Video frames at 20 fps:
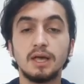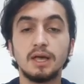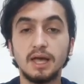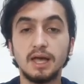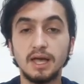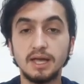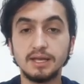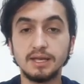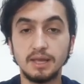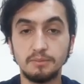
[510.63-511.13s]

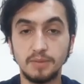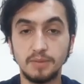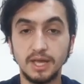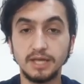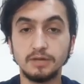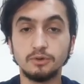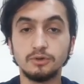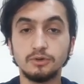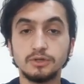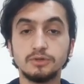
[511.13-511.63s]
and
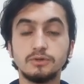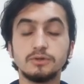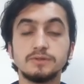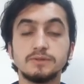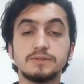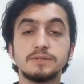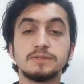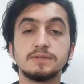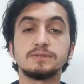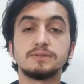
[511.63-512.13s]

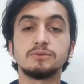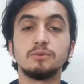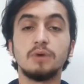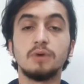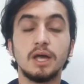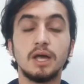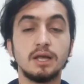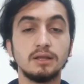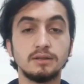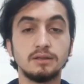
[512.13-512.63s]
amyloidosis,
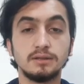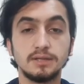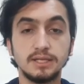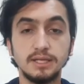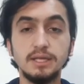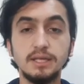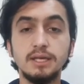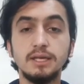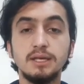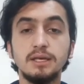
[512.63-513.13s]
while
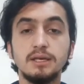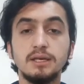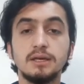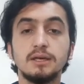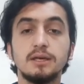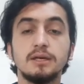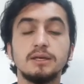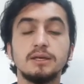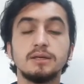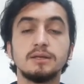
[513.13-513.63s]
E,
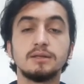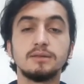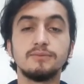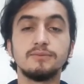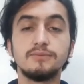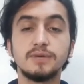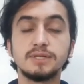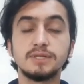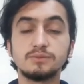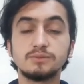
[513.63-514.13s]

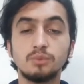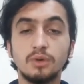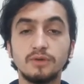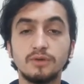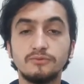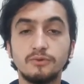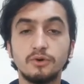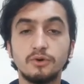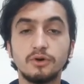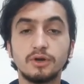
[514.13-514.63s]
first one
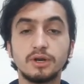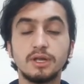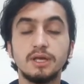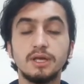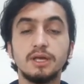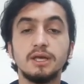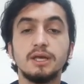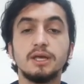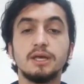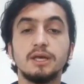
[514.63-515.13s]
for
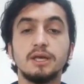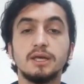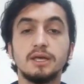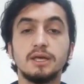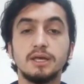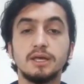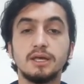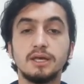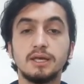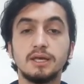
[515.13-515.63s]

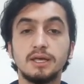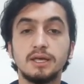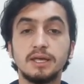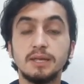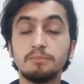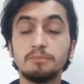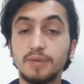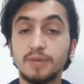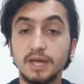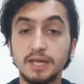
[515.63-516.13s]

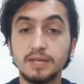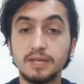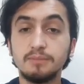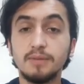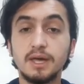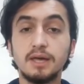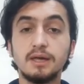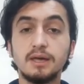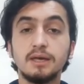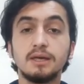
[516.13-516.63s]

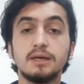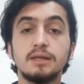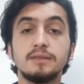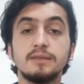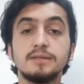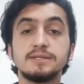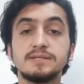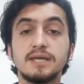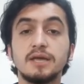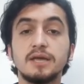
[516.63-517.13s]
empyema,
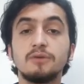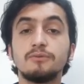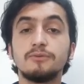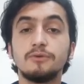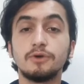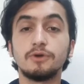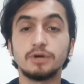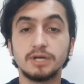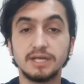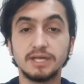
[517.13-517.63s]
the second
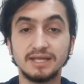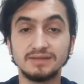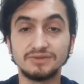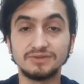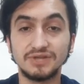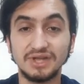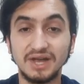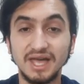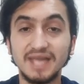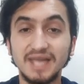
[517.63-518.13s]
for
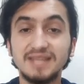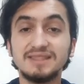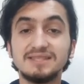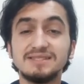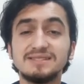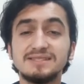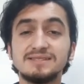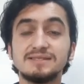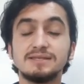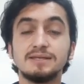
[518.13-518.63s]

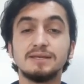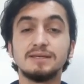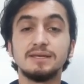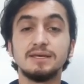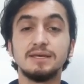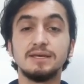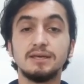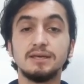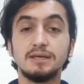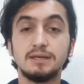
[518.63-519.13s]
enteritis,
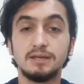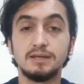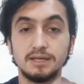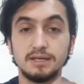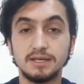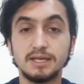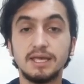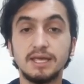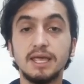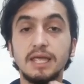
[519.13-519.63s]

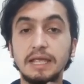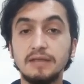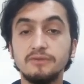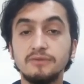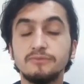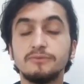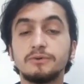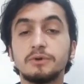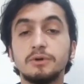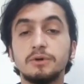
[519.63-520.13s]
again
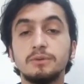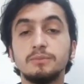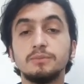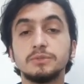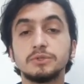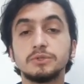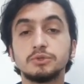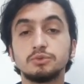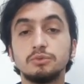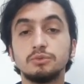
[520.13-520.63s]
from
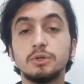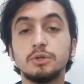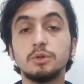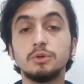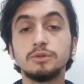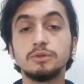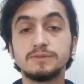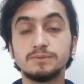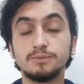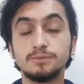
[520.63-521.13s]

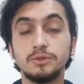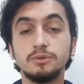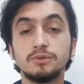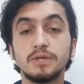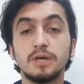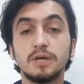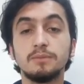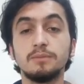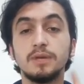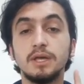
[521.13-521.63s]
swallowed
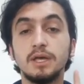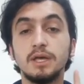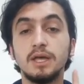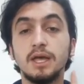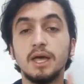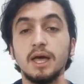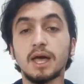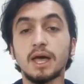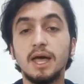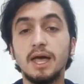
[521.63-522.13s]
sputum,
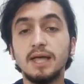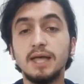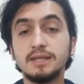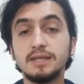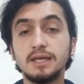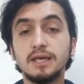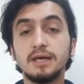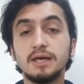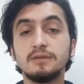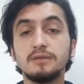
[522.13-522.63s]
and
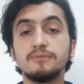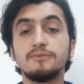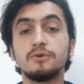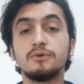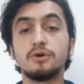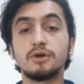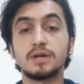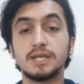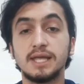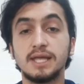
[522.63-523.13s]
L
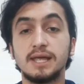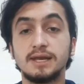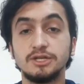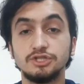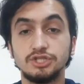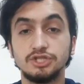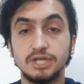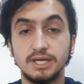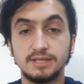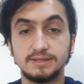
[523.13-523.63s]
for
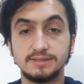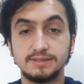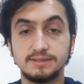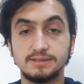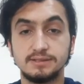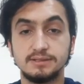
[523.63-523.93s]
laryngitis.